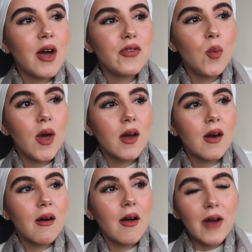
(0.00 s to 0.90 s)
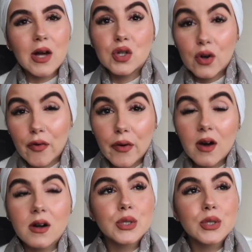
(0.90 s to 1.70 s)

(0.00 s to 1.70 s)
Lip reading: have to work around your career.